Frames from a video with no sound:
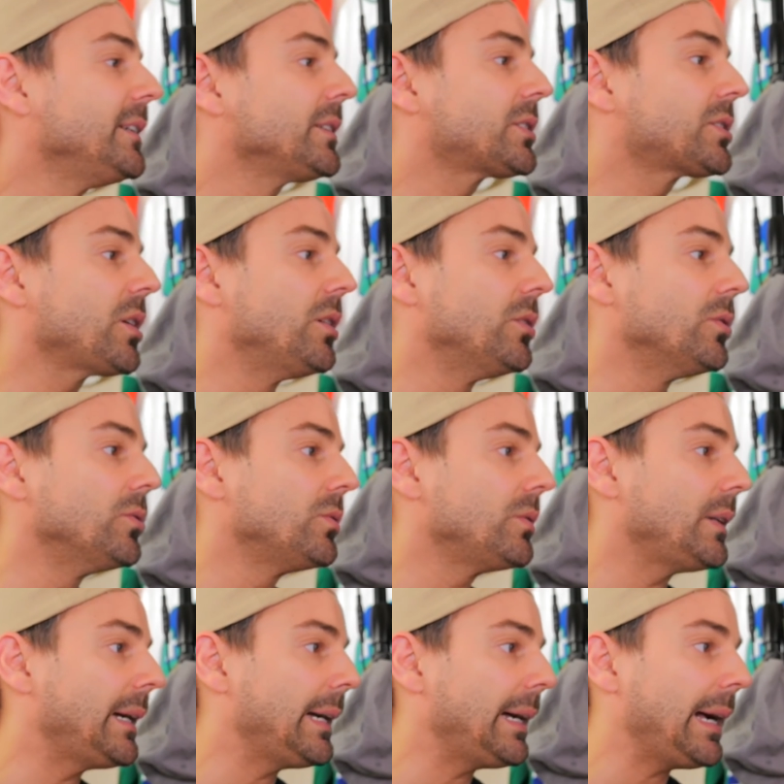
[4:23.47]

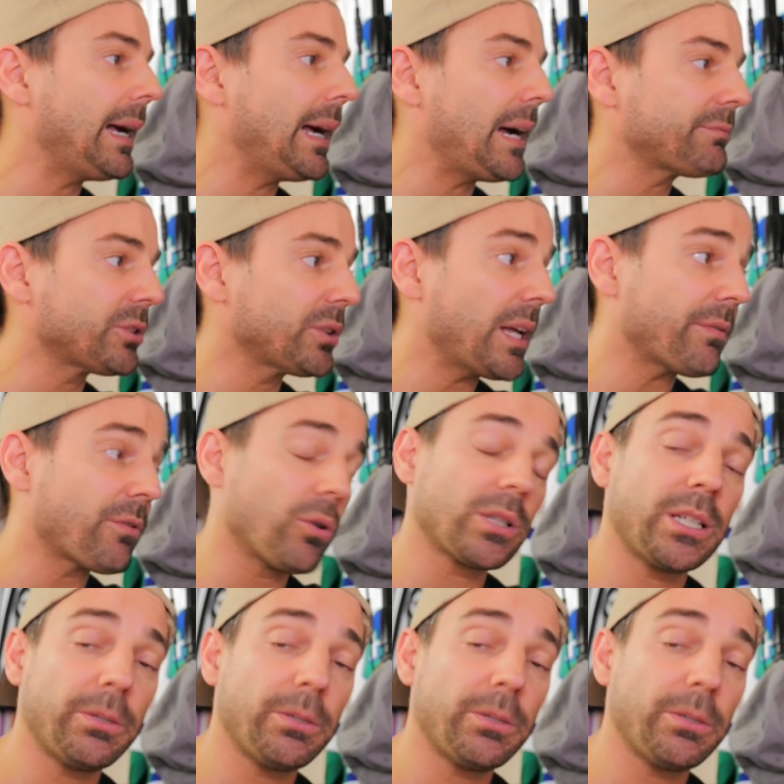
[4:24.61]
So uh, after that, of course,